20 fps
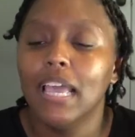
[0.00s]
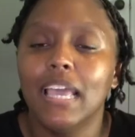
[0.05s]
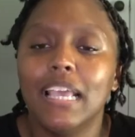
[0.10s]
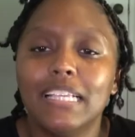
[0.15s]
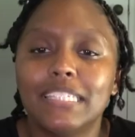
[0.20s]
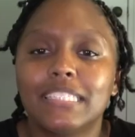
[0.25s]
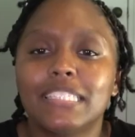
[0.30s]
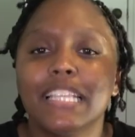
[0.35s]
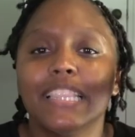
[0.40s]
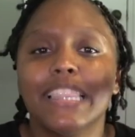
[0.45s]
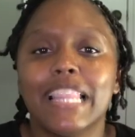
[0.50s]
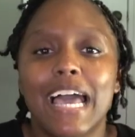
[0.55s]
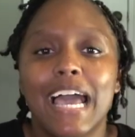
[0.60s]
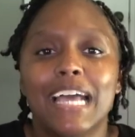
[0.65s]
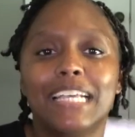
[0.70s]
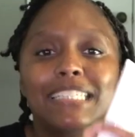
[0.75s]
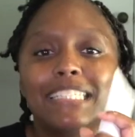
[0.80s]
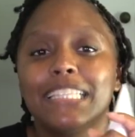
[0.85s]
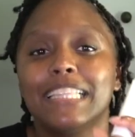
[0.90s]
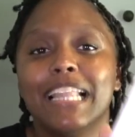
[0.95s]
It's the
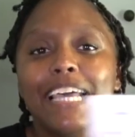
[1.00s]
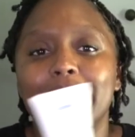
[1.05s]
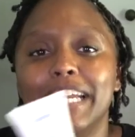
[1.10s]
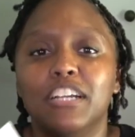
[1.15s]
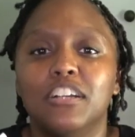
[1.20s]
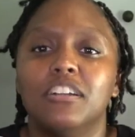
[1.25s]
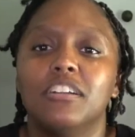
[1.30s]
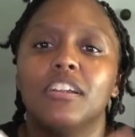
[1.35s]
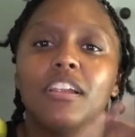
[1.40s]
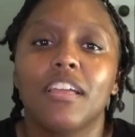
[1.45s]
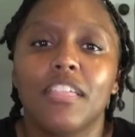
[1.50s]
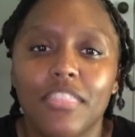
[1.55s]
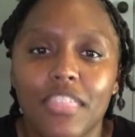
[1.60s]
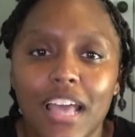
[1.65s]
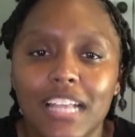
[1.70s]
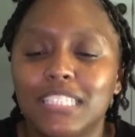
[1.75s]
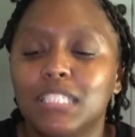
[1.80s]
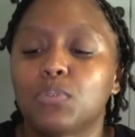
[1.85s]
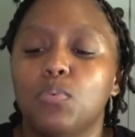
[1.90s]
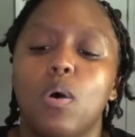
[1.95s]
last layer,
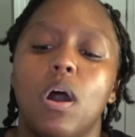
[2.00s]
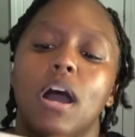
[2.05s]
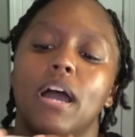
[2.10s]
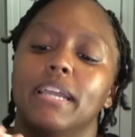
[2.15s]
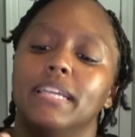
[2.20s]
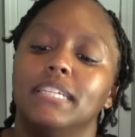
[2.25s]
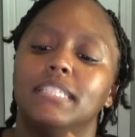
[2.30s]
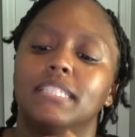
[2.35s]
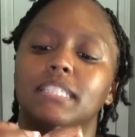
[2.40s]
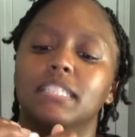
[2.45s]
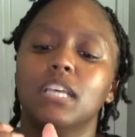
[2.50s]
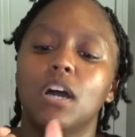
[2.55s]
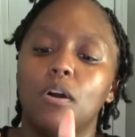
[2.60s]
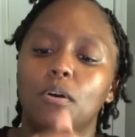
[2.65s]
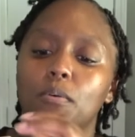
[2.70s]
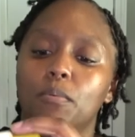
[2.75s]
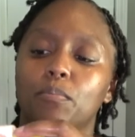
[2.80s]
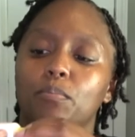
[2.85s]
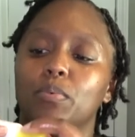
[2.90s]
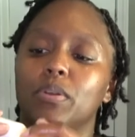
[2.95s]
that's why.
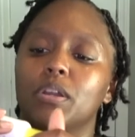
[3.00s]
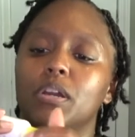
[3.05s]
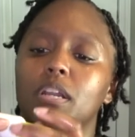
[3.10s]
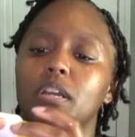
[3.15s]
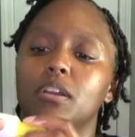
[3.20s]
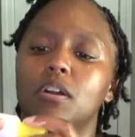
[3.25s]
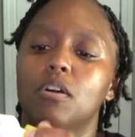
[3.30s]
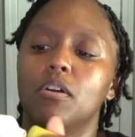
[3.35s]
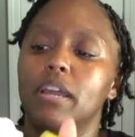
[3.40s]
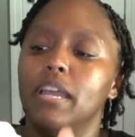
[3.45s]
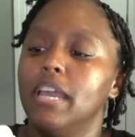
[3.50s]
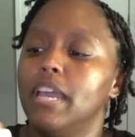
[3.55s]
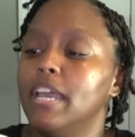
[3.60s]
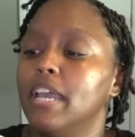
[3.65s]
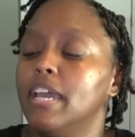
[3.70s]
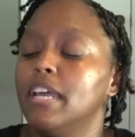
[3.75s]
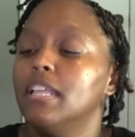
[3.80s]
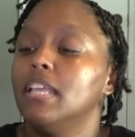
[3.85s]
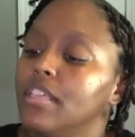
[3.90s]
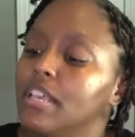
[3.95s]
So we're gonna go
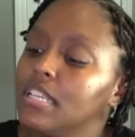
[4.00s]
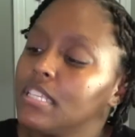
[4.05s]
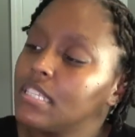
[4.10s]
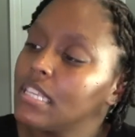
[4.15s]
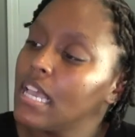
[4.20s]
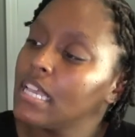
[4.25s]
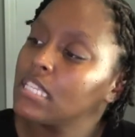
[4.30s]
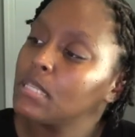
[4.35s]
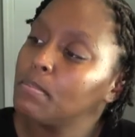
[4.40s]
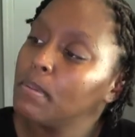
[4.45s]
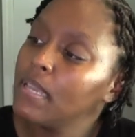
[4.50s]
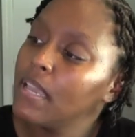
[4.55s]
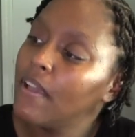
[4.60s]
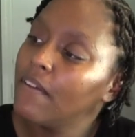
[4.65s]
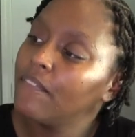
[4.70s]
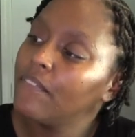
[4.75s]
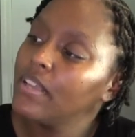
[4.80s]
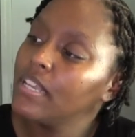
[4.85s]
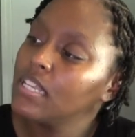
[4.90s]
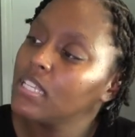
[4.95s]
ahead. This
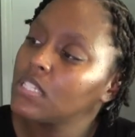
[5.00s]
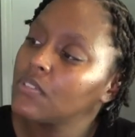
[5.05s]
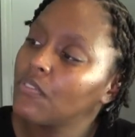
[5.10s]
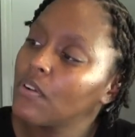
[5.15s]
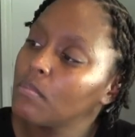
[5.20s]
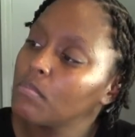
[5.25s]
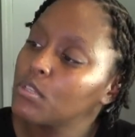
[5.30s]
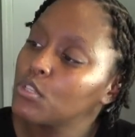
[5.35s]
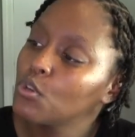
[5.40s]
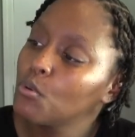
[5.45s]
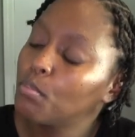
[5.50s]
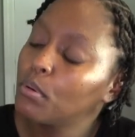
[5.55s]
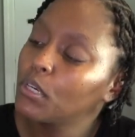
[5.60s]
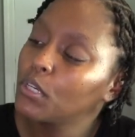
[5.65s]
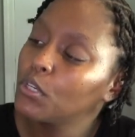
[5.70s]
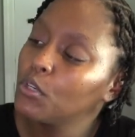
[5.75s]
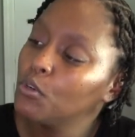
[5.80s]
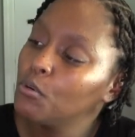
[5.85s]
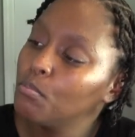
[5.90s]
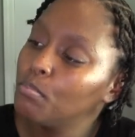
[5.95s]
SPF is from
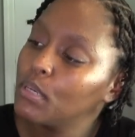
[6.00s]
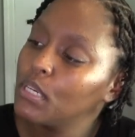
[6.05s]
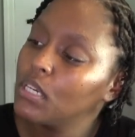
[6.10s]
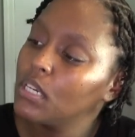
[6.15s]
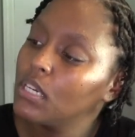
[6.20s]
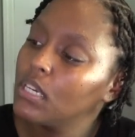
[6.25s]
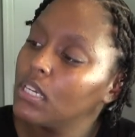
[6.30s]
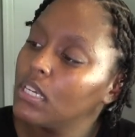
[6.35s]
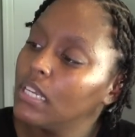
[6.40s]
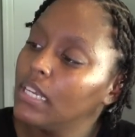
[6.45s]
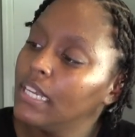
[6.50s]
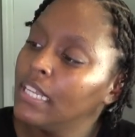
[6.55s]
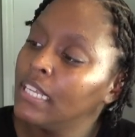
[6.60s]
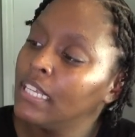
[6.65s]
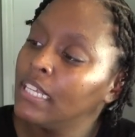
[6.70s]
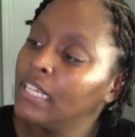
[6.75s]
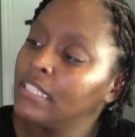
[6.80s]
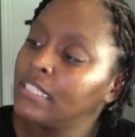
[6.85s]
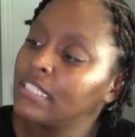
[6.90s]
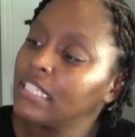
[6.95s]
Supergoop
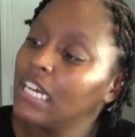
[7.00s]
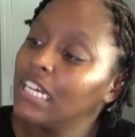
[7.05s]
is